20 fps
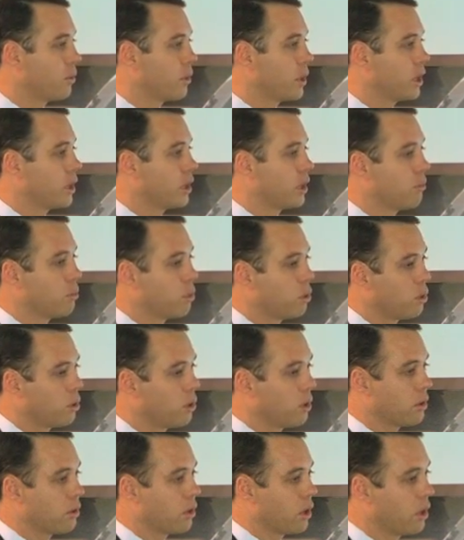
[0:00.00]
We can
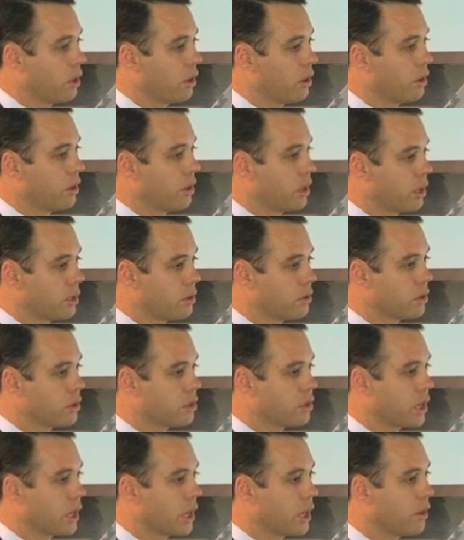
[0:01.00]
import growth into
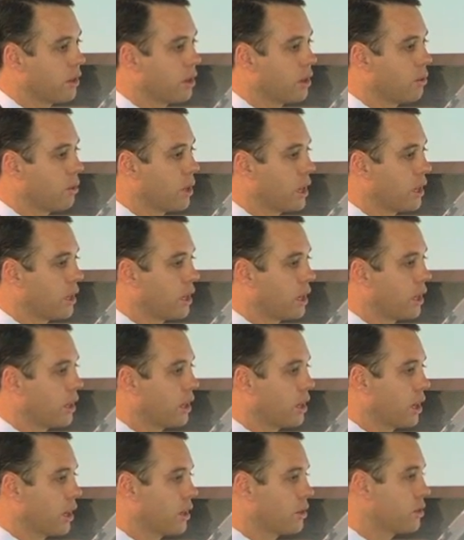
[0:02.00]
Australia in a way that other
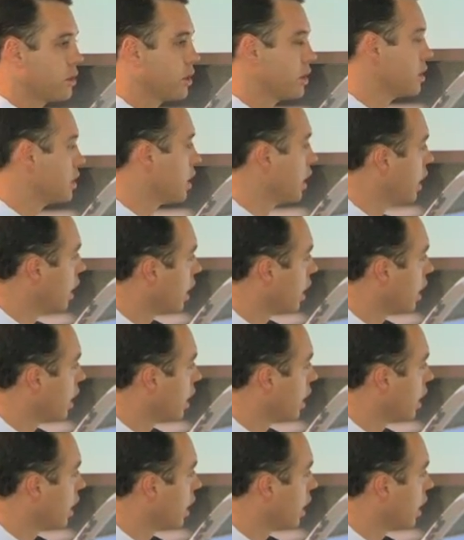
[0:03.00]
countries